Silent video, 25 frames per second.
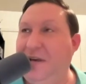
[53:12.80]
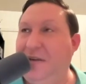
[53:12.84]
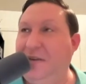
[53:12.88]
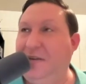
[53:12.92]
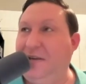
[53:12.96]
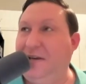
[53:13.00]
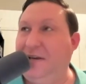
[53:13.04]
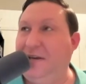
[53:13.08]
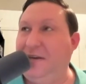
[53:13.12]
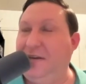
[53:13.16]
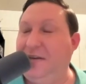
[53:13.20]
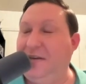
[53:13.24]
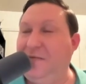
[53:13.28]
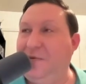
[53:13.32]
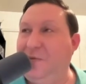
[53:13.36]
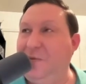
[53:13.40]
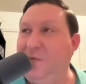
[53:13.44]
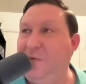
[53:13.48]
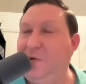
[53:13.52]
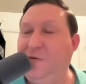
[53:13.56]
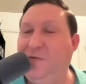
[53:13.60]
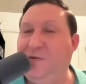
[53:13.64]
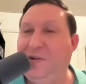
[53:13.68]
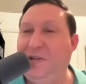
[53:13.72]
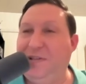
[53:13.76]
Like if a
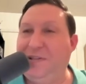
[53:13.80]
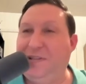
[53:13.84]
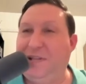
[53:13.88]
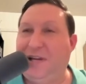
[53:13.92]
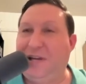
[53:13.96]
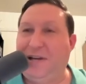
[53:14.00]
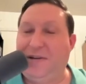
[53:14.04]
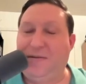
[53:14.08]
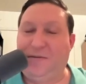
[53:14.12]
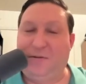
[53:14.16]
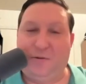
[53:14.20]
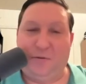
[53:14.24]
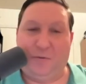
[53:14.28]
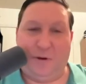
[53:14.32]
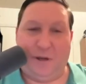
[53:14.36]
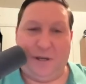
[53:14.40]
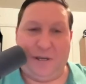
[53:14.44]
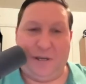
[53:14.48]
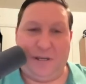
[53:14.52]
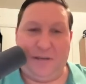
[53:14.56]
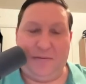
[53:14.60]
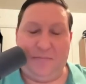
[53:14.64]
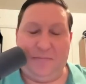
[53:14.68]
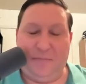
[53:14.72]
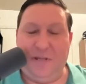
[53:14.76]
movie's not
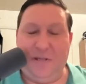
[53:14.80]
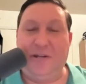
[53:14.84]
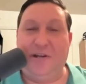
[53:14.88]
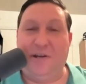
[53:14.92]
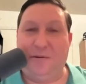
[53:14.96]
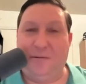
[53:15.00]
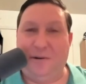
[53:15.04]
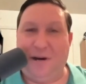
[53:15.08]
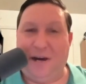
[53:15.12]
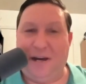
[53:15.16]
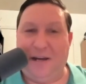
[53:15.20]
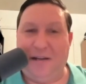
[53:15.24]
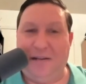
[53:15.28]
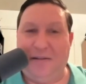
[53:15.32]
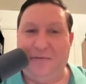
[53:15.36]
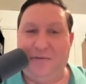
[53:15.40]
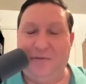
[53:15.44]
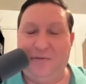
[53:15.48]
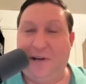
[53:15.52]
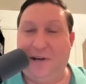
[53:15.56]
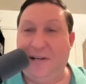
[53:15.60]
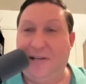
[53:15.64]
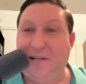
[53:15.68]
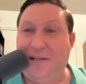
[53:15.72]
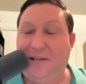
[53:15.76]
great, I'll
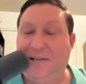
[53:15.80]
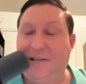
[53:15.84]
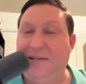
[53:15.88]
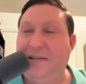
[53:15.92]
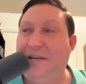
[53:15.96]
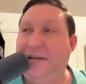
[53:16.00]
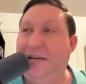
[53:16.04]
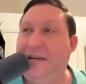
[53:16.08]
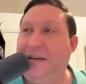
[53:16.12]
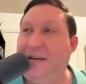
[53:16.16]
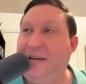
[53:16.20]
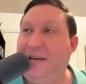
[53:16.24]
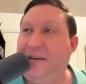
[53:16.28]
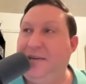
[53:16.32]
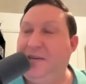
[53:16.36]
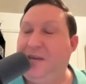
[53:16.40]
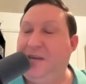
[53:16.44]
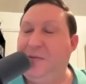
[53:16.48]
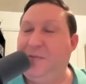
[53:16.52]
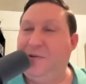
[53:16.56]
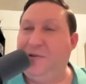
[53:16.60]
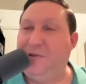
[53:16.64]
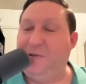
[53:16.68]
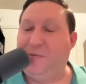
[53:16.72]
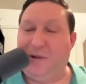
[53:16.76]
try to
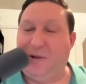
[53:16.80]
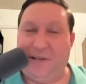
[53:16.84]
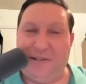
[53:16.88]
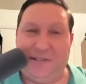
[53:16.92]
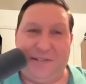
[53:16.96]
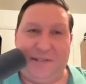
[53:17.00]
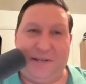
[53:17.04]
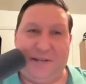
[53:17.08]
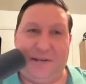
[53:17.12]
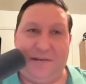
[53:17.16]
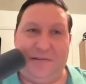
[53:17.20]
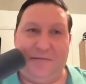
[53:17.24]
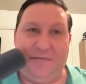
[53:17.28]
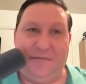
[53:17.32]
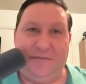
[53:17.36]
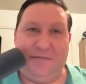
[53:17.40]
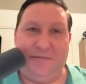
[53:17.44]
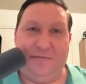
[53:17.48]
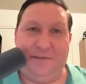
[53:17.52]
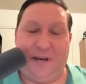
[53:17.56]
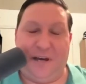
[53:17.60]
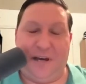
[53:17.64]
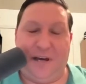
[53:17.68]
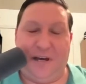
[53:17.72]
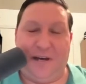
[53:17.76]
keep it to myself.